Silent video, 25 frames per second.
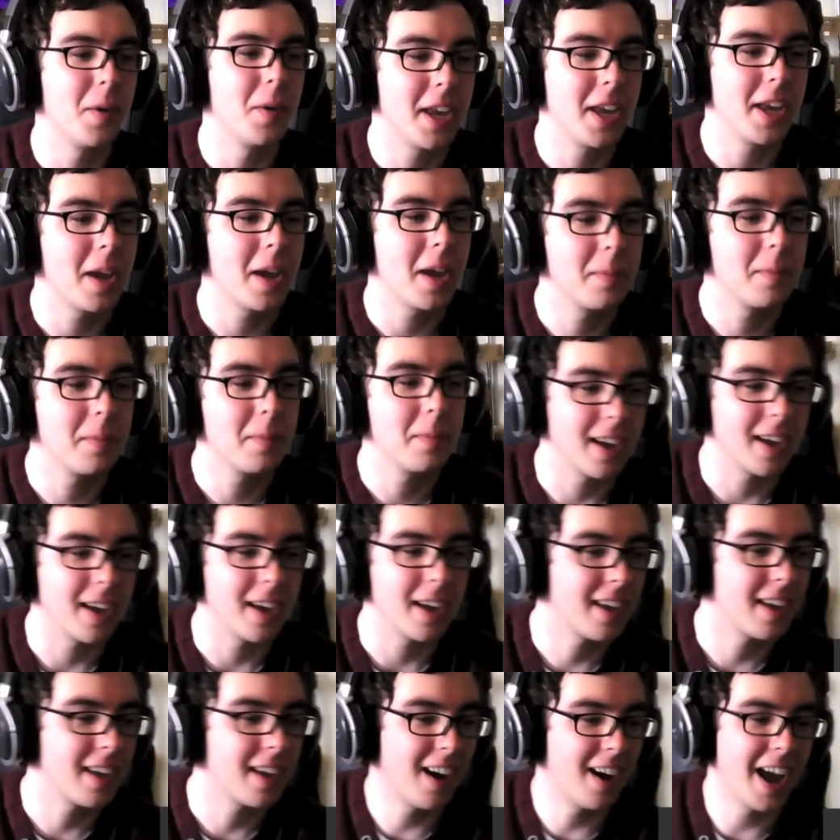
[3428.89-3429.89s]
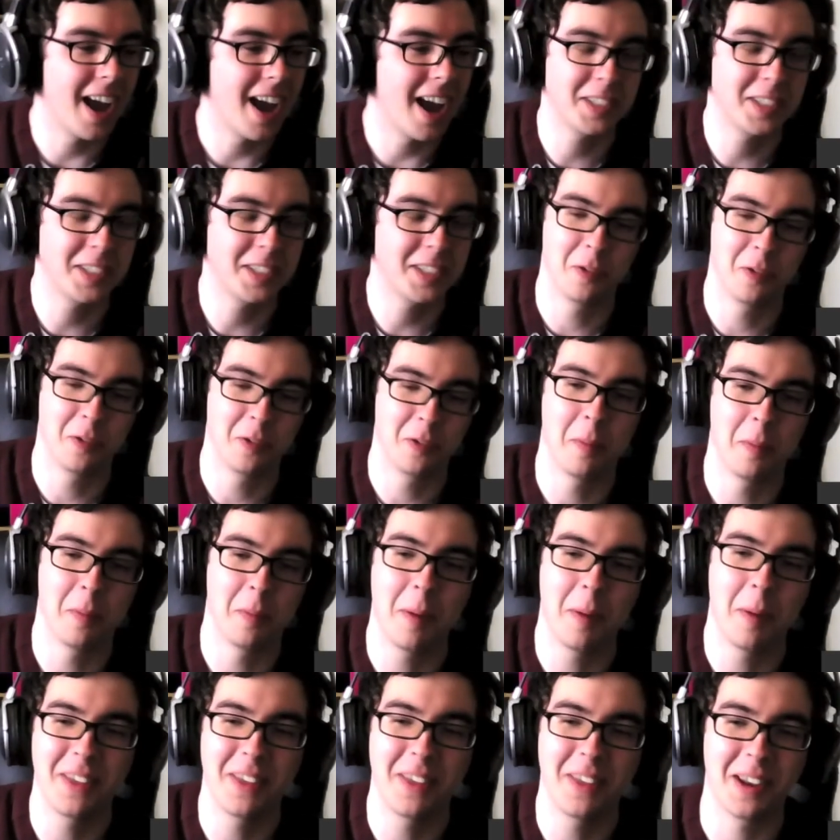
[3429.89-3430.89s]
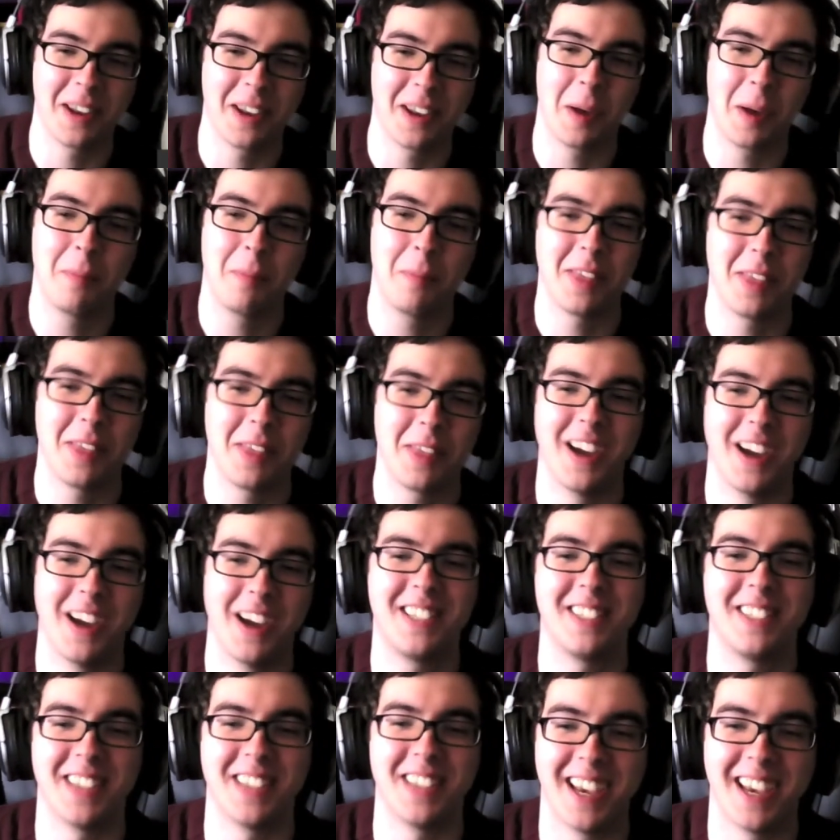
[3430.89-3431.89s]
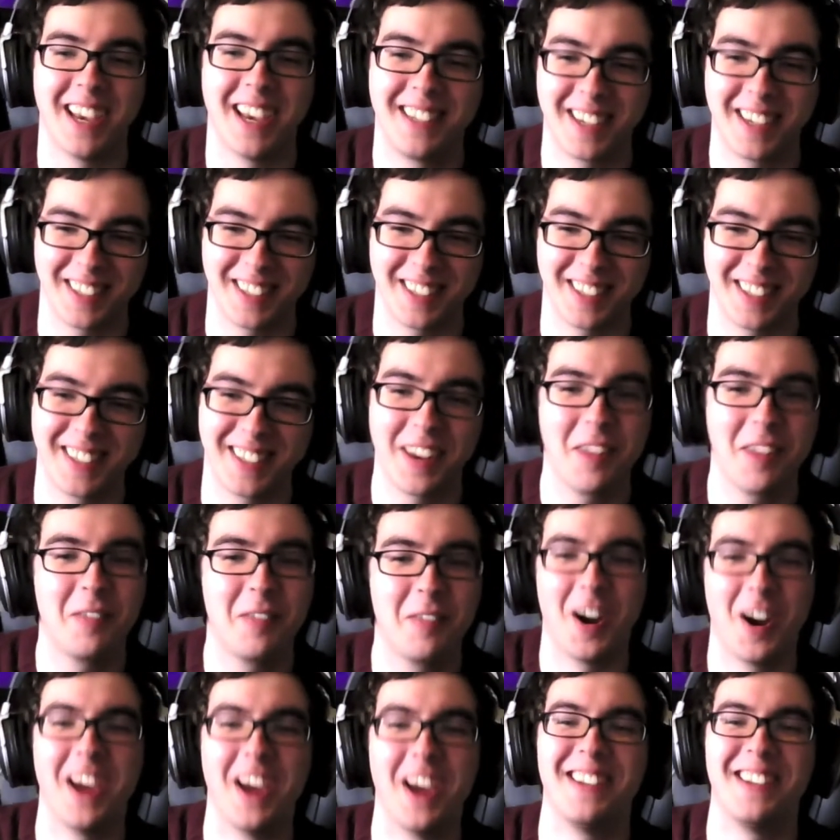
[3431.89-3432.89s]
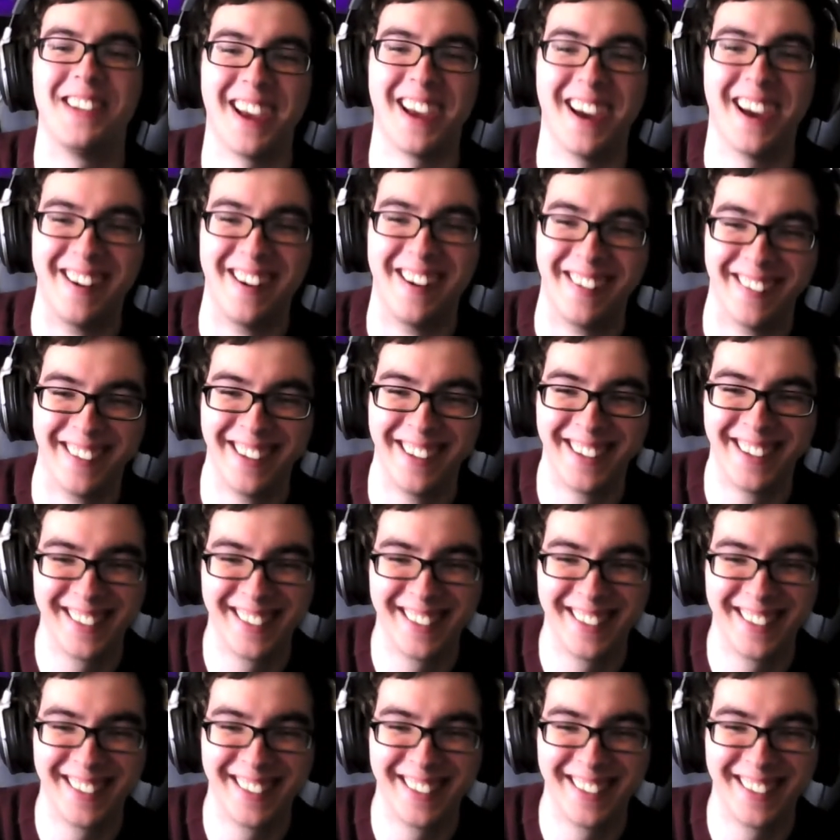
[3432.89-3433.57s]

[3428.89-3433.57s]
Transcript: and came back, I had to remember the number that I said because I didn't write it down.